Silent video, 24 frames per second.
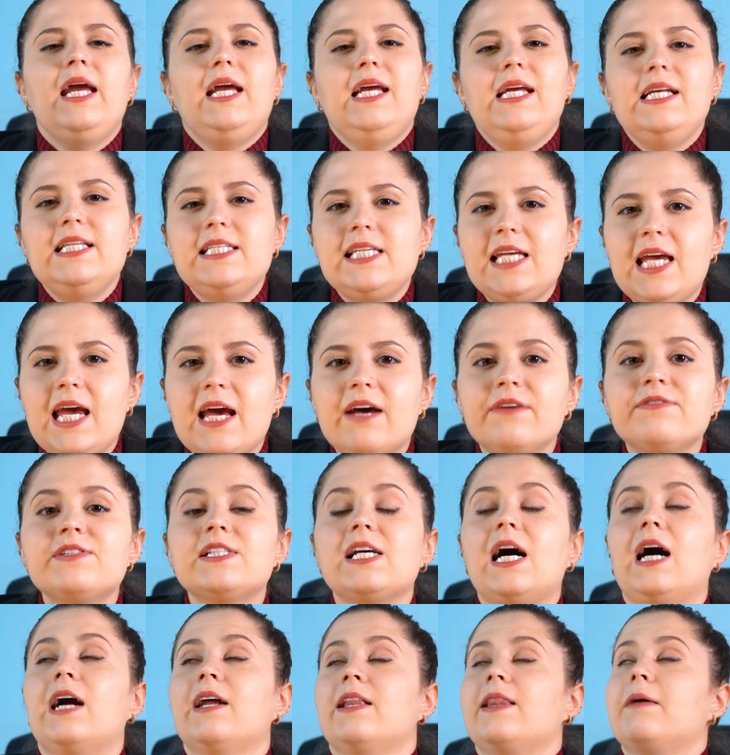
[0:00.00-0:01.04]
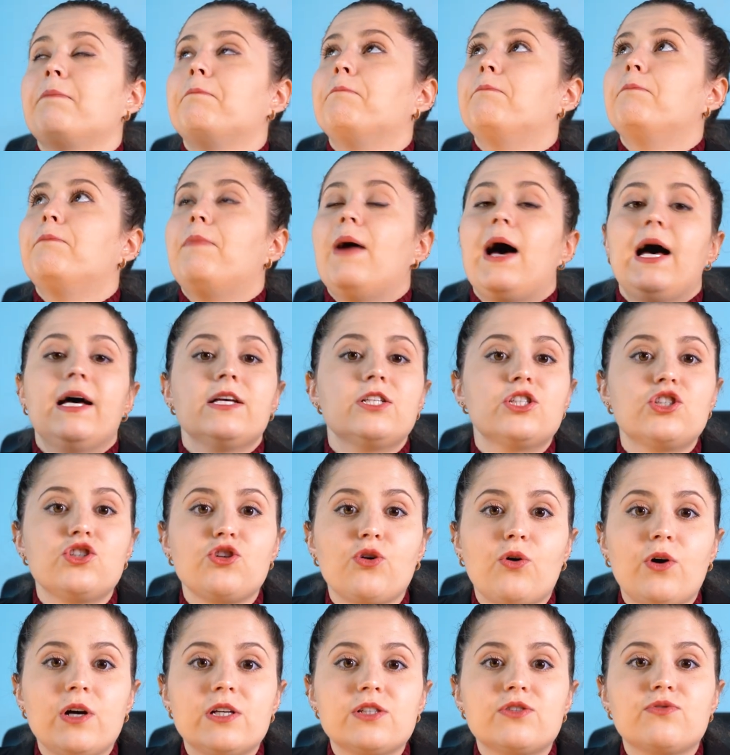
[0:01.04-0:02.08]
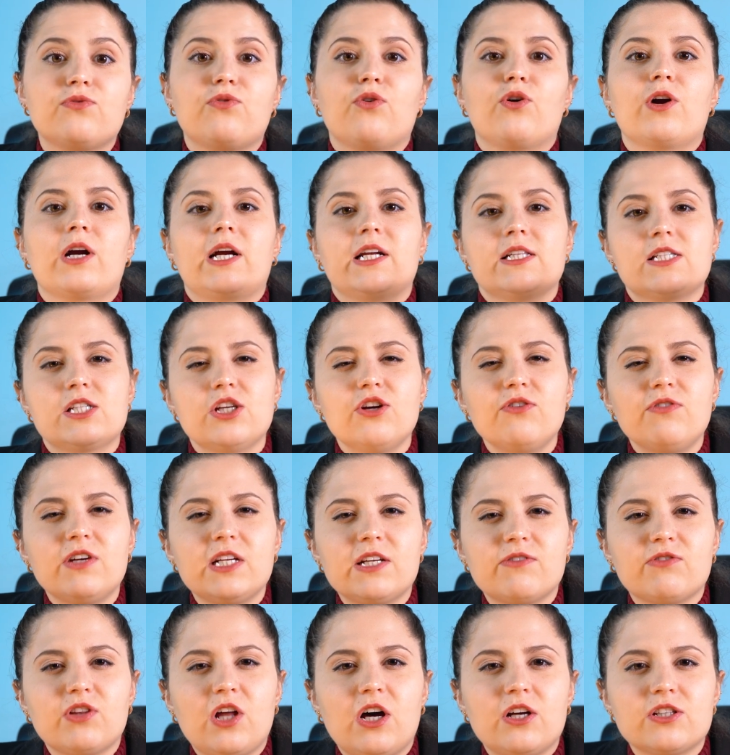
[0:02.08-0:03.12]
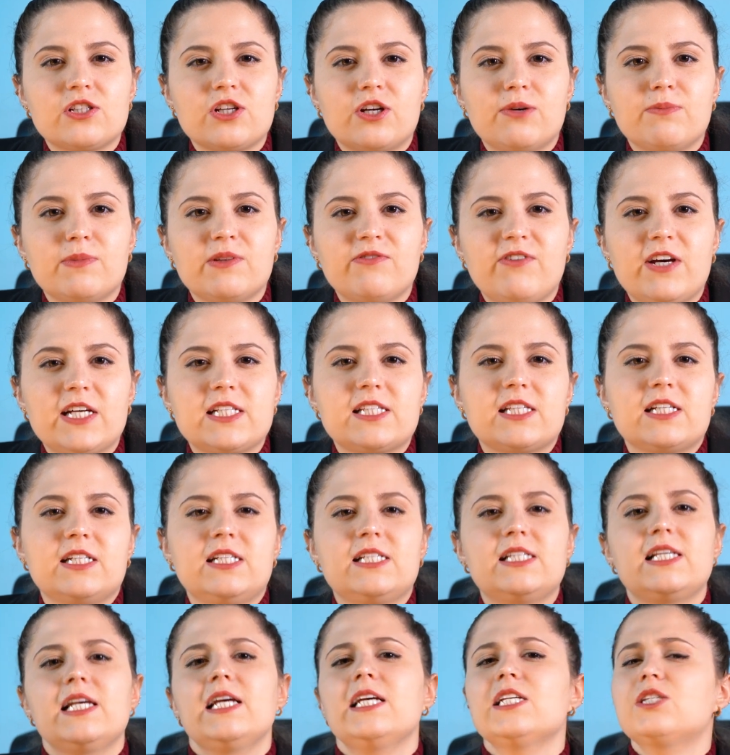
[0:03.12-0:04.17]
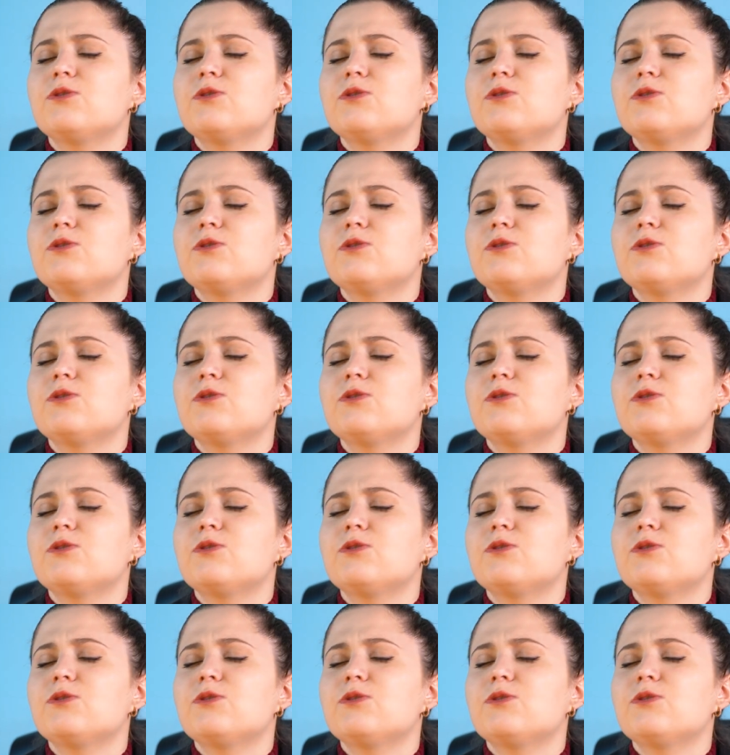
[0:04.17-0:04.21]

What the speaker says: ETFs are the best choice for conservative long-term investors,